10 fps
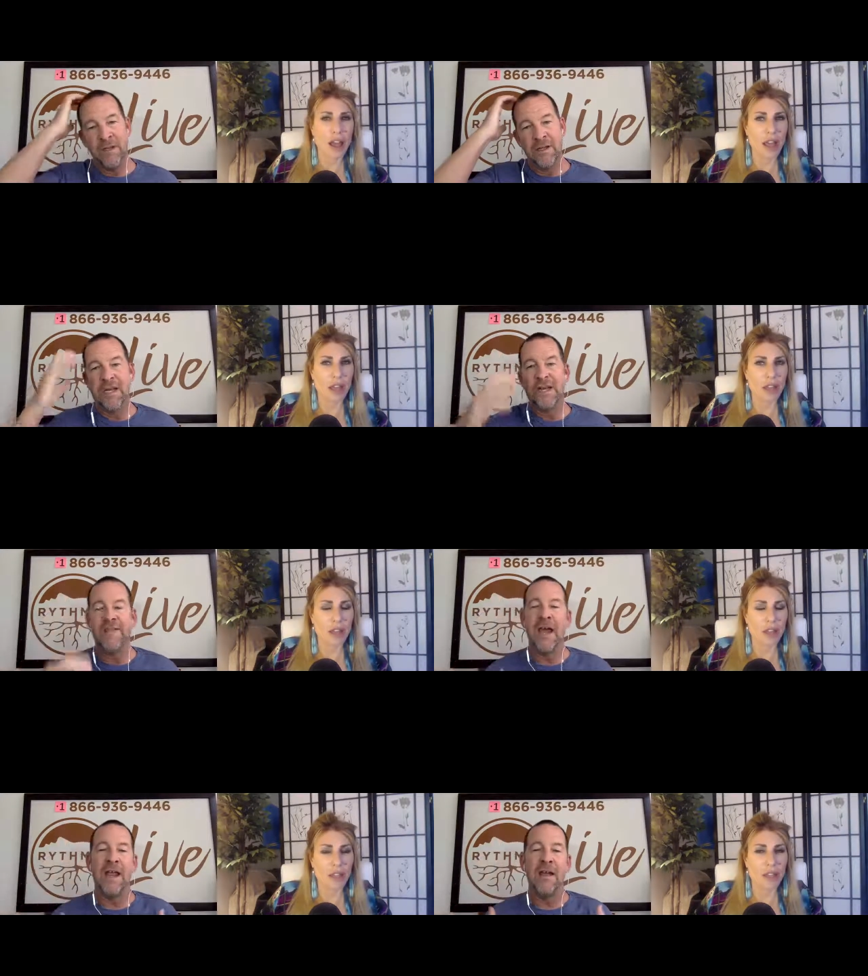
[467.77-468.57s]
Speaker 1: And in
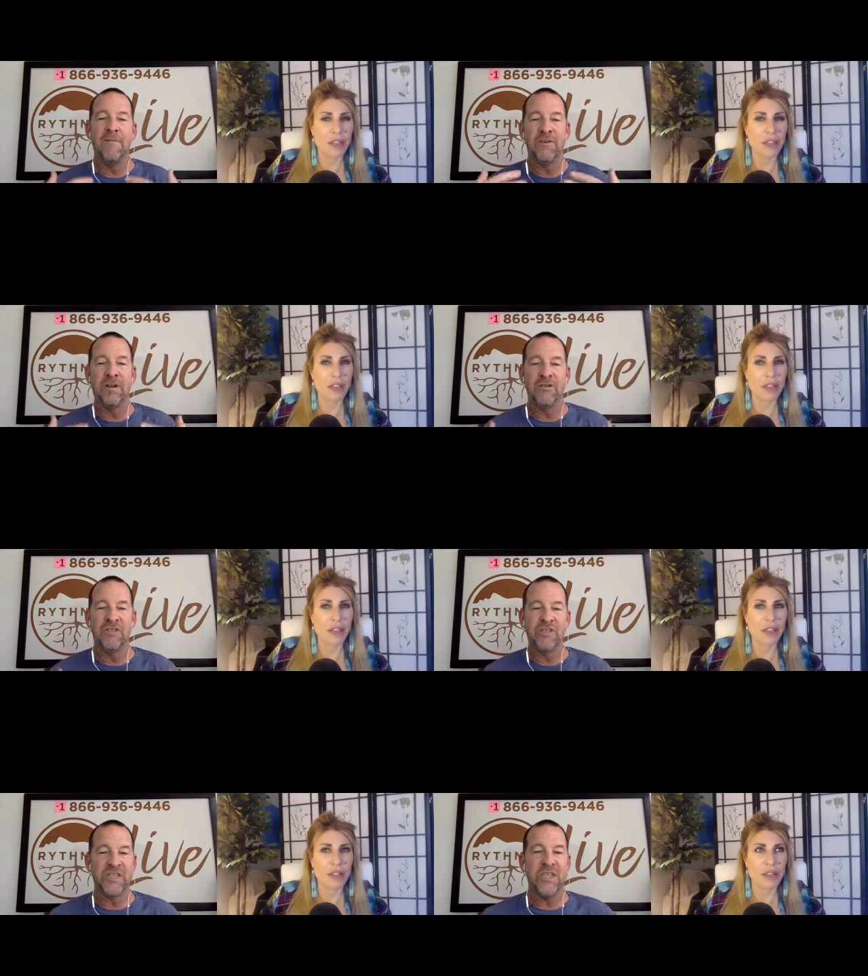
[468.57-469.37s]
that effort, it'll
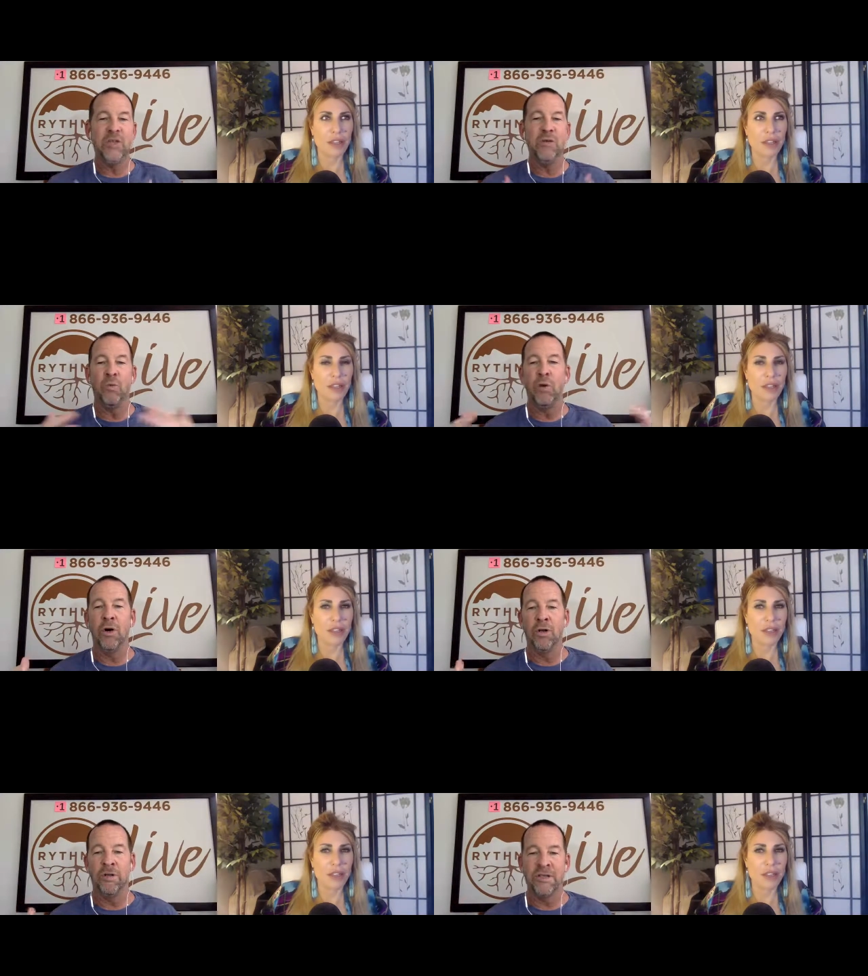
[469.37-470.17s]
just heal the
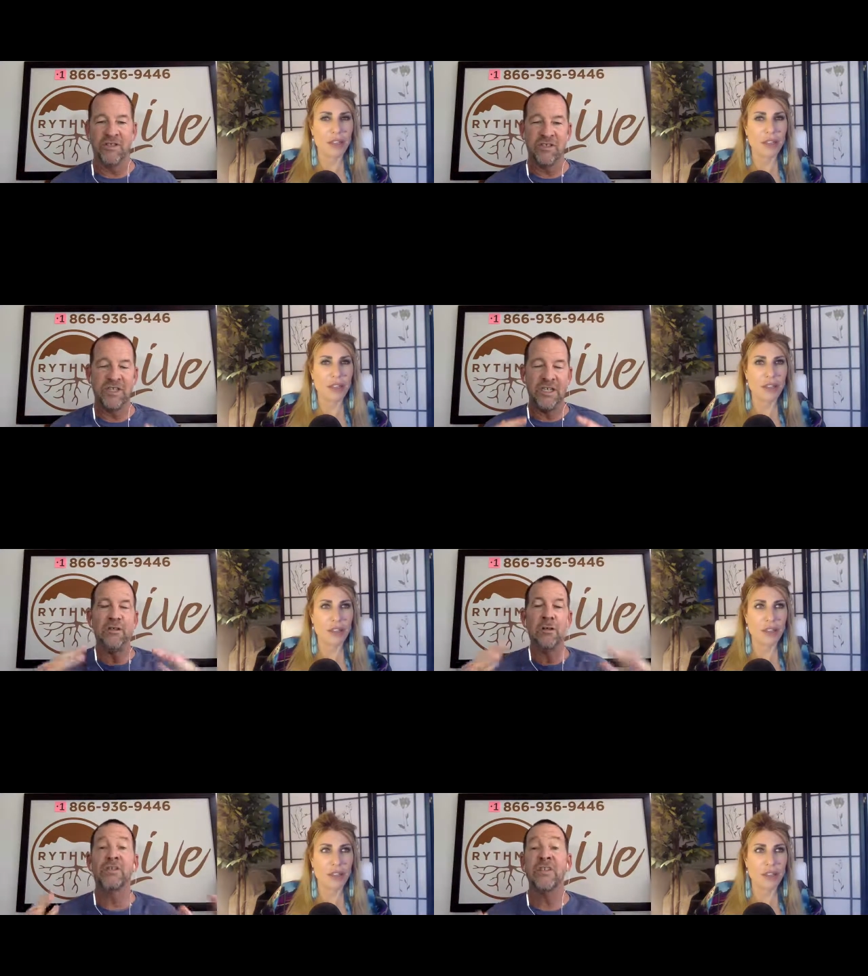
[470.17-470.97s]
world and just heal
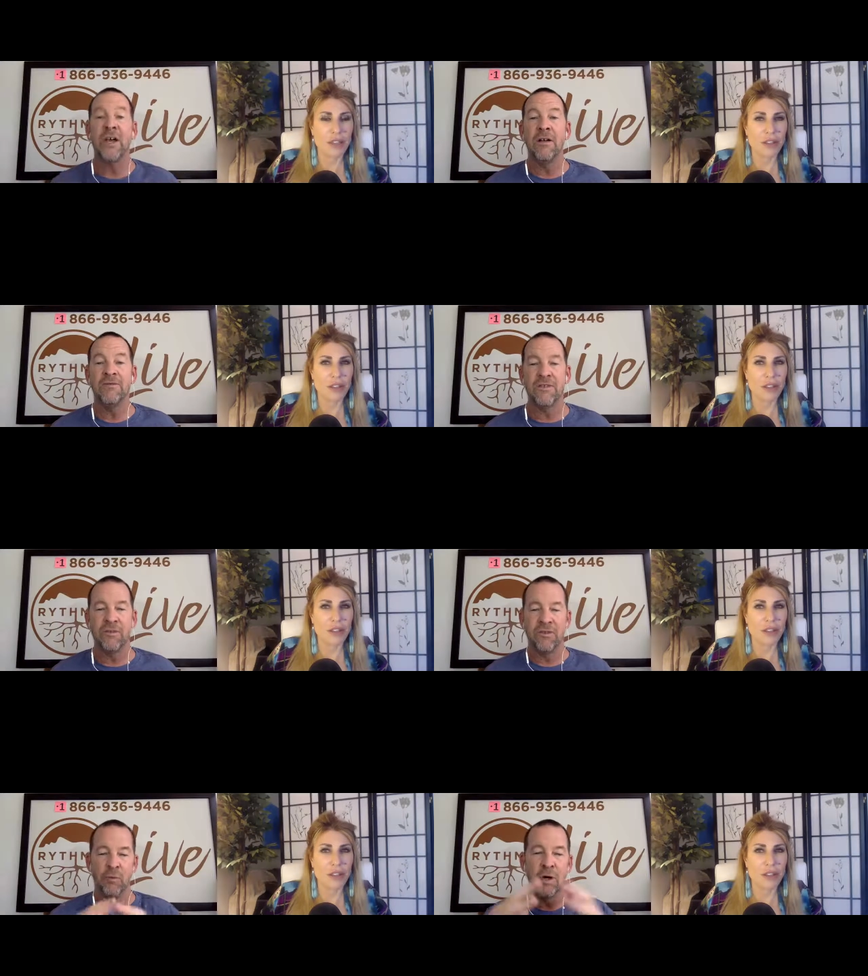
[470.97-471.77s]
ourselves. So
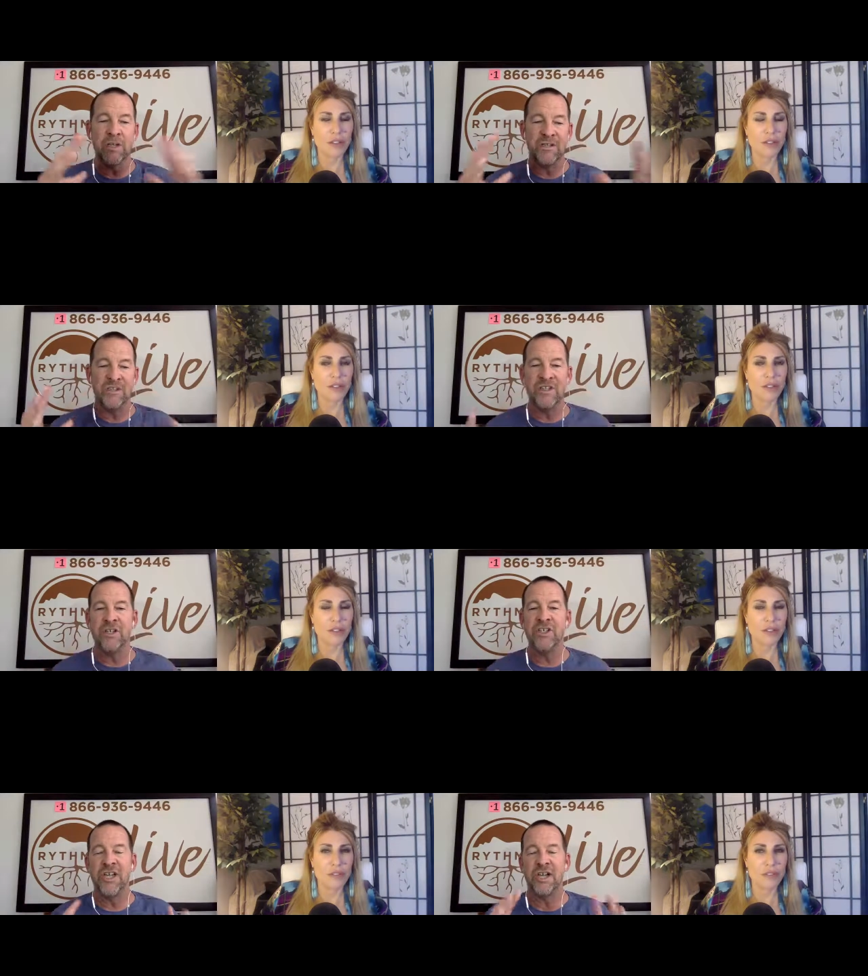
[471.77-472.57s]
they're working
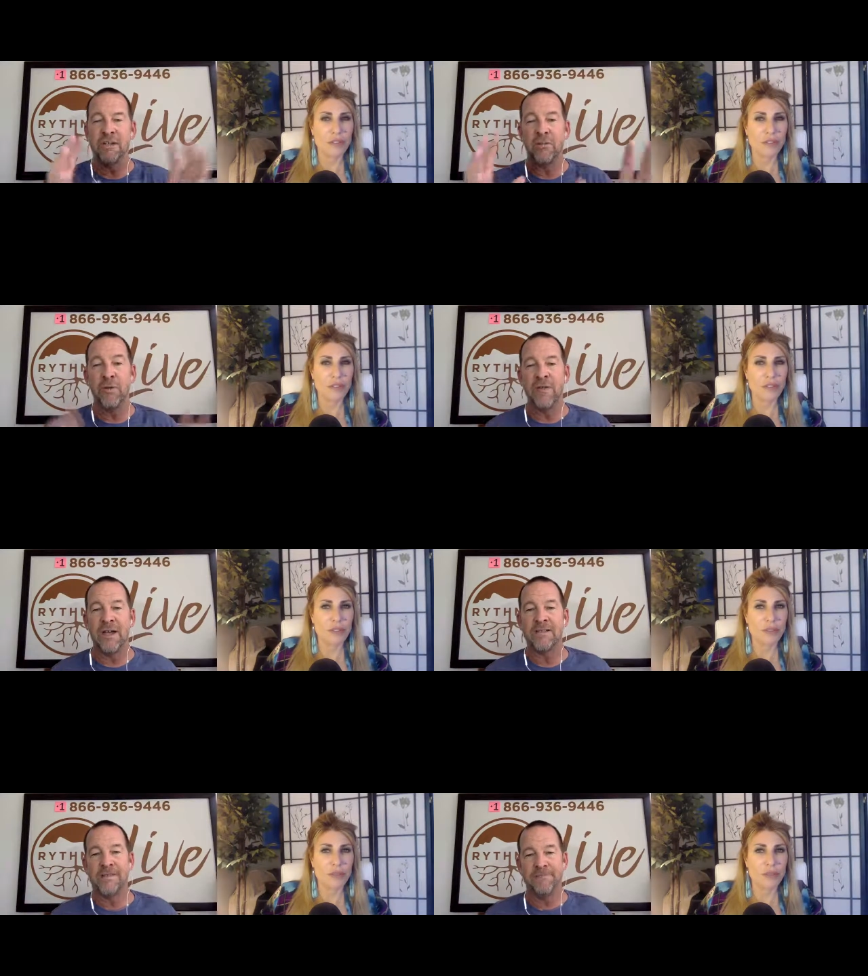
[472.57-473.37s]
synergetically with
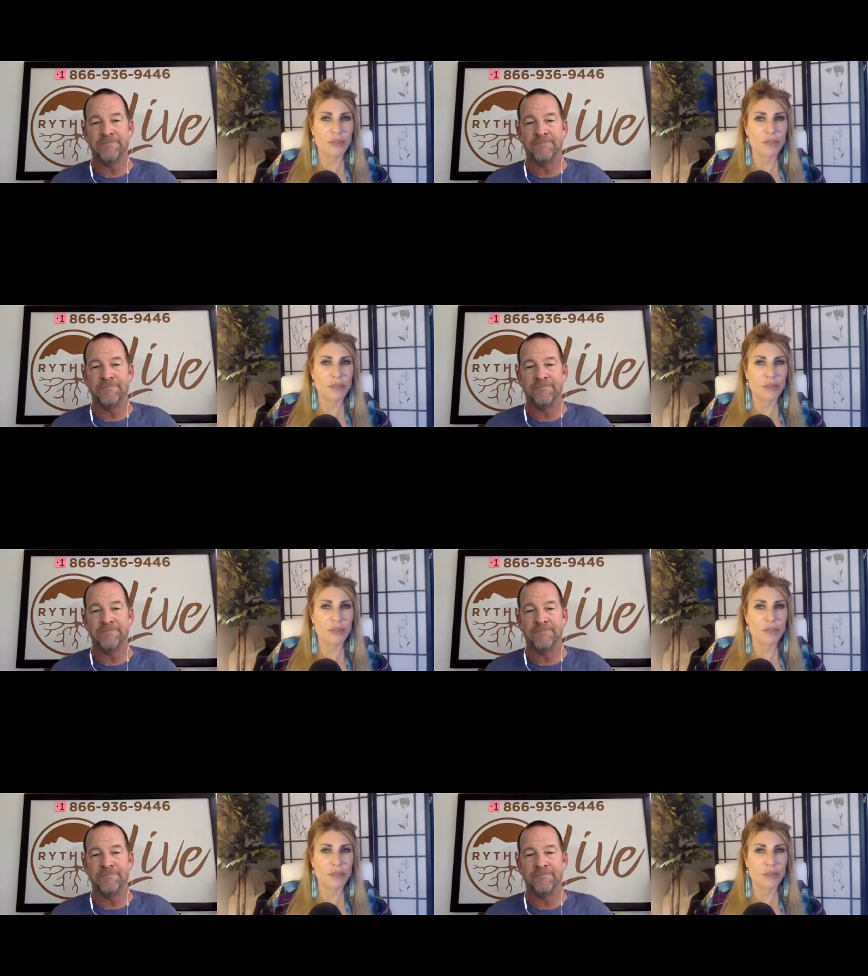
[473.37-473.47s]
us.